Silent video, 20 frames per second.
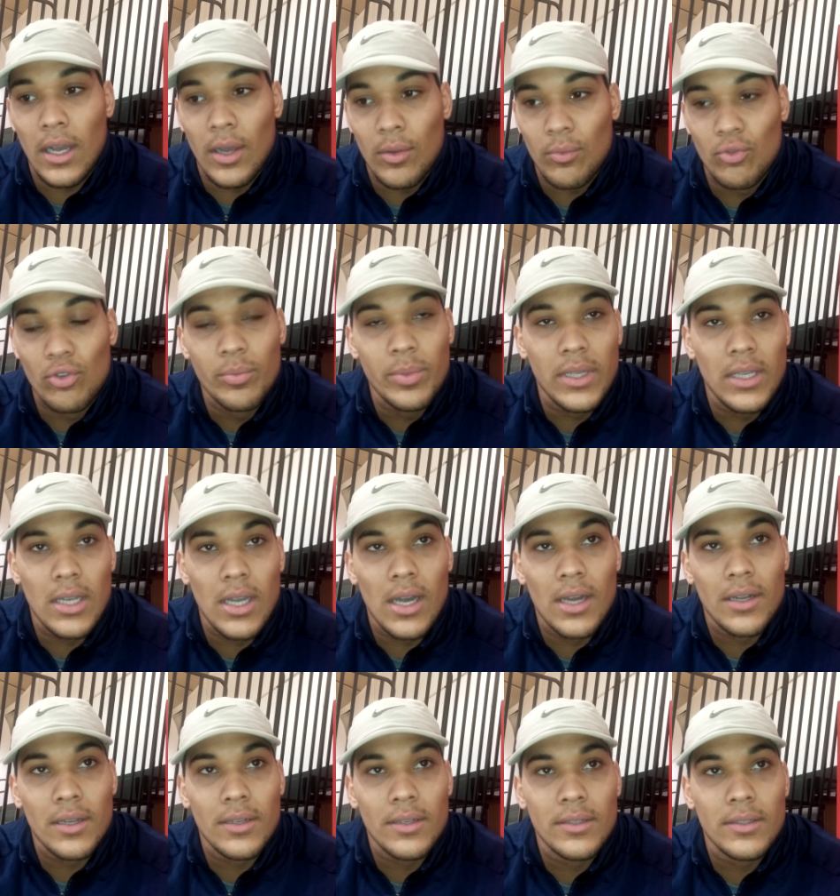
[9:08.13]
Uh, Ruby
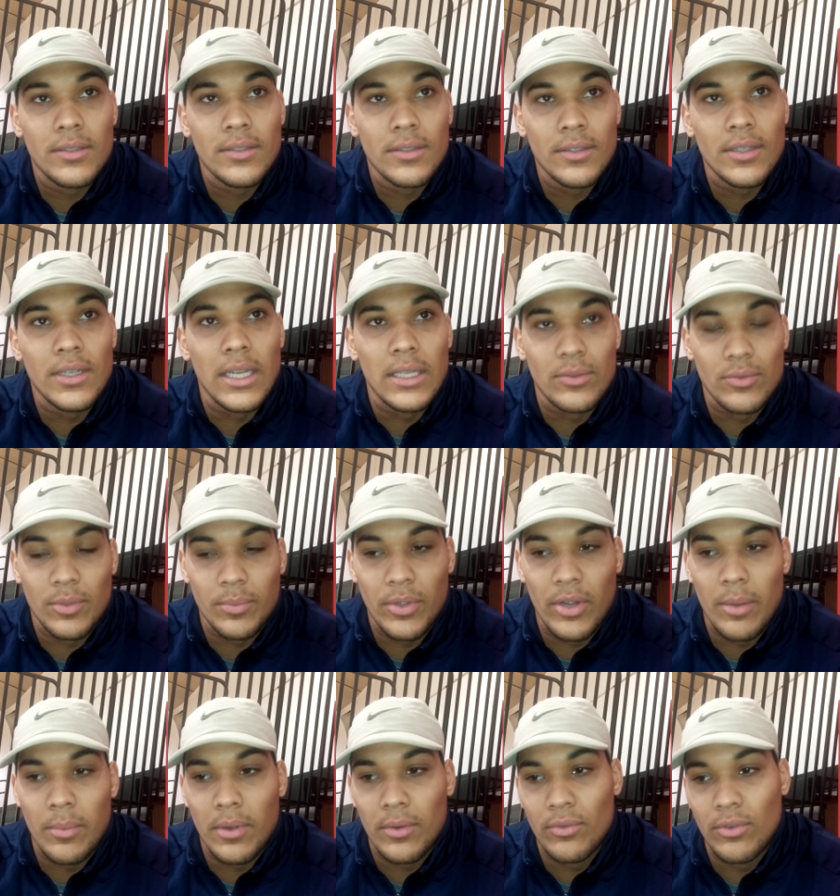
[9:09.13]
Conner. And
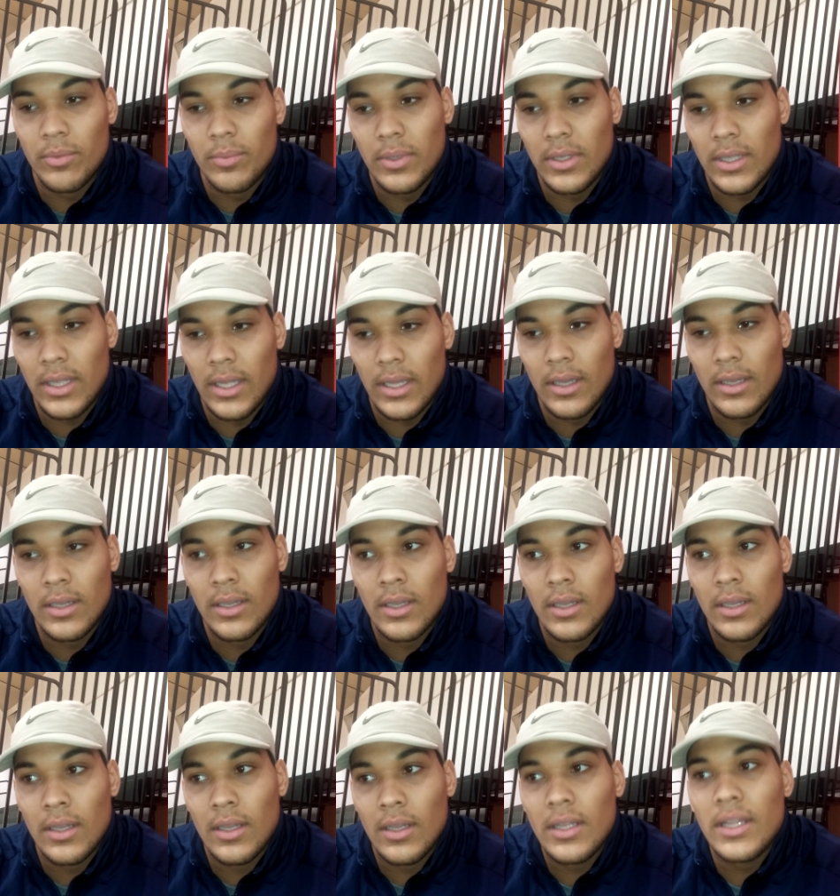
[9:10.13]
grandma Ruby. Are you
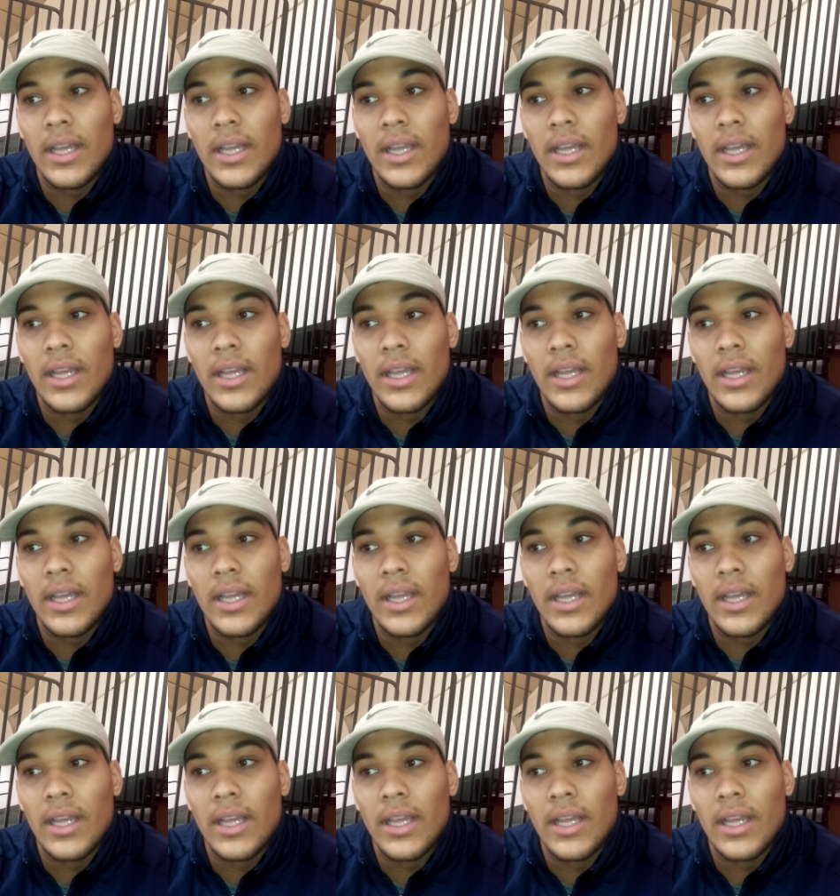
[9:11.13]
BY?